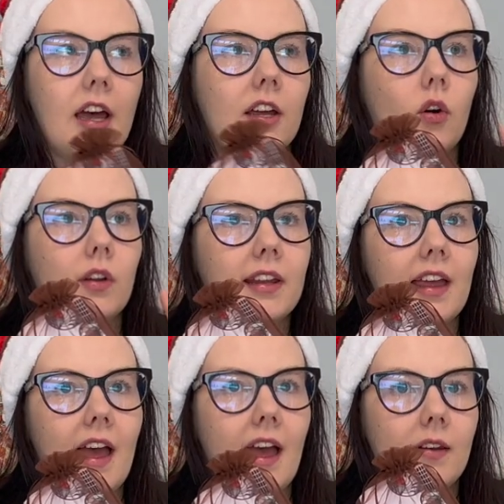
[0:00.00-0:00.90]
I only
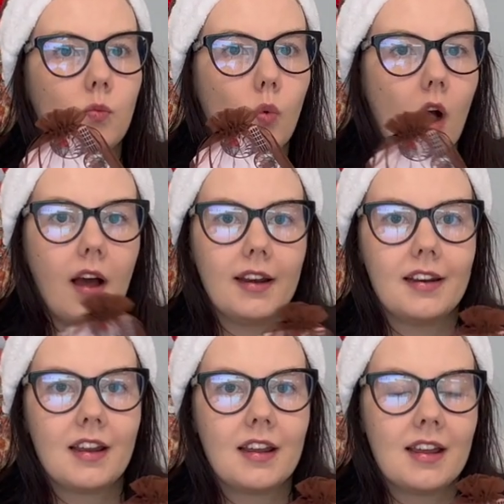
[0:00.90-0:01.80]
had
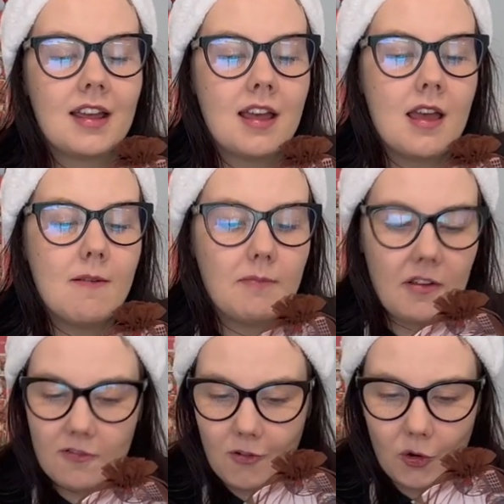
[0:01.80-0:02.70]
one
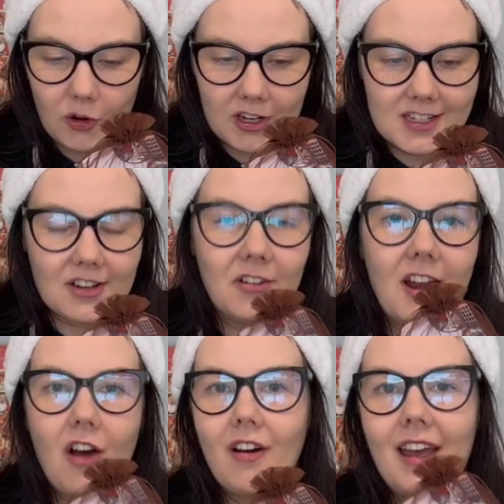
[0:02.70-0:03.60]
before, so
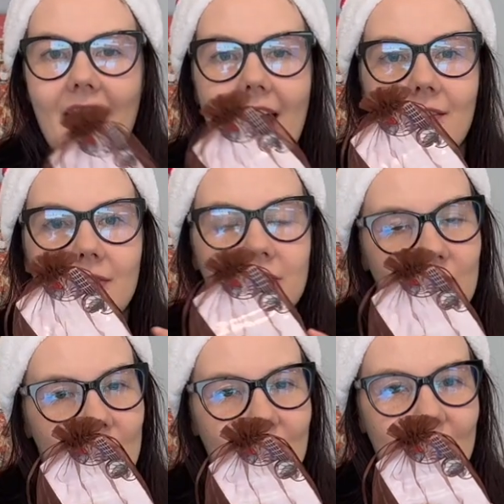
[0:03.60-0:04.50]
now I have
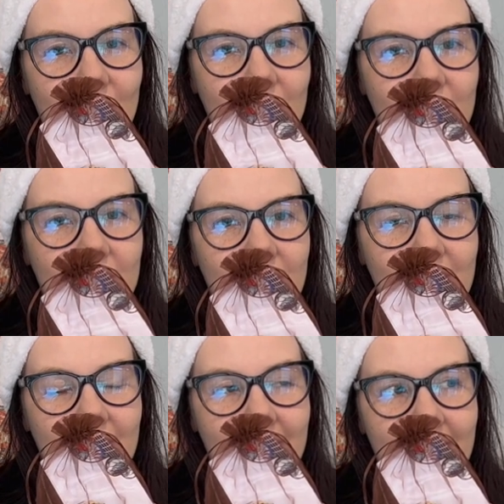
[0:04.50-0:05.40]
two.
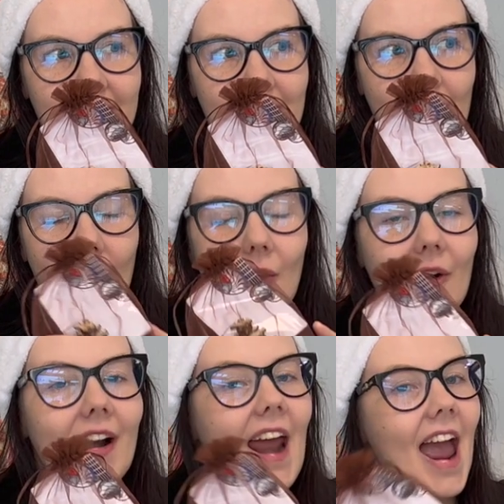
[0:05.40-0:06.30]

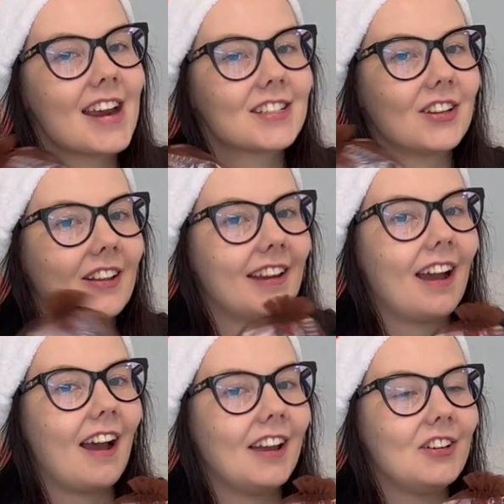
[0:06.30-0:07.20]
Or actually,
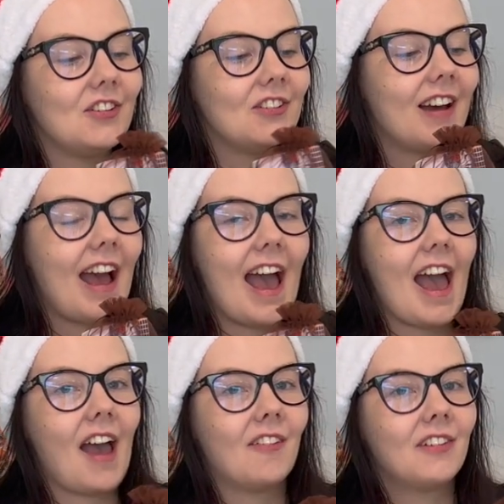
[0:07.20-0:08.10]
I do
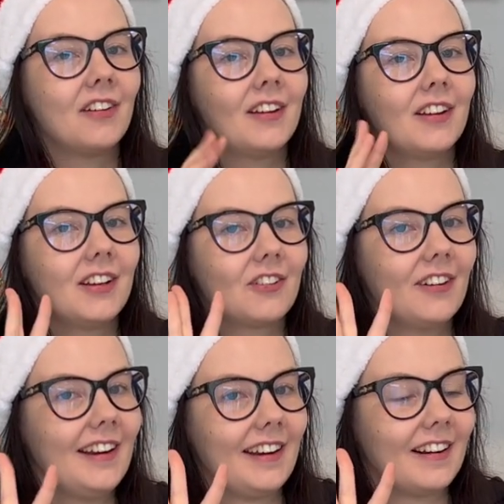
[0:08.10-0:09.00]
have
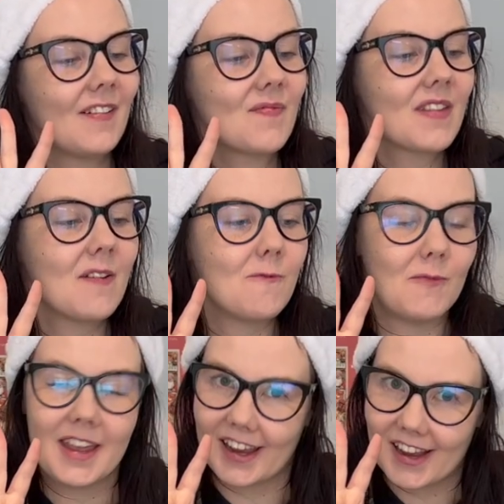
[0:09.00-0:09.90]
three,
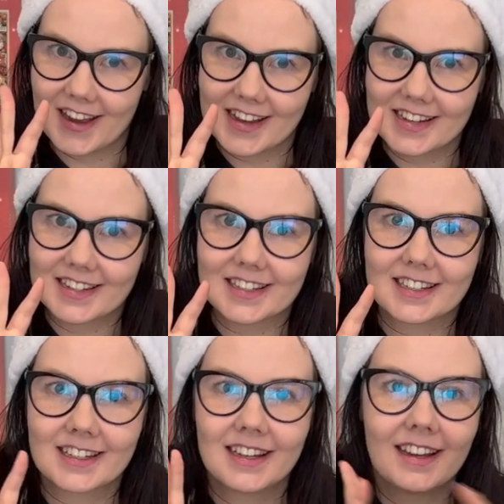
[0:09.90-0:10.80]

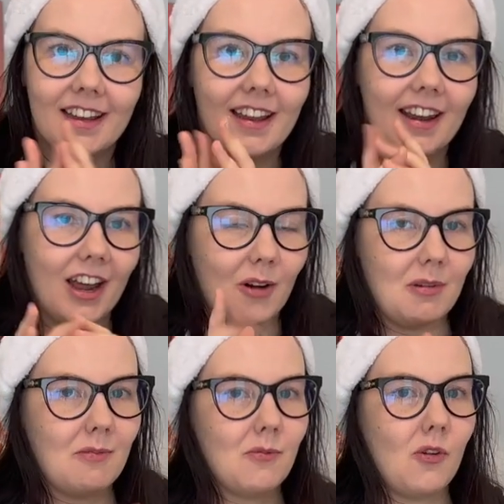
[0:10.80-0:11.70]
because now
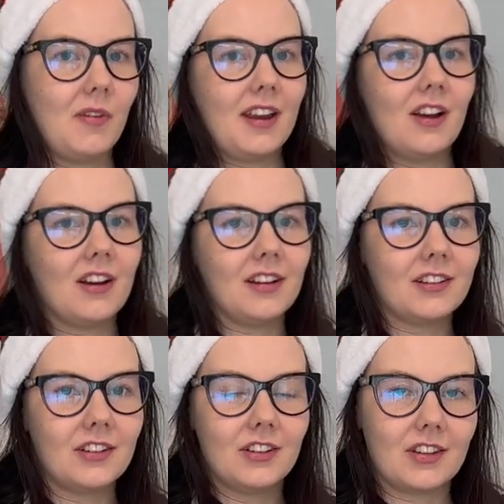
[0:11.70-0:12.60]
we're moving on
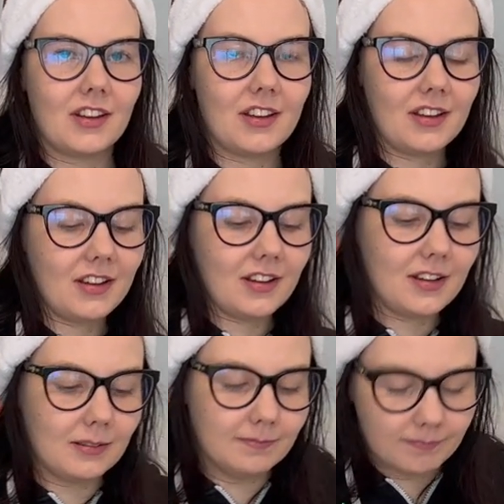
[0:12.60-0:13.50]
to the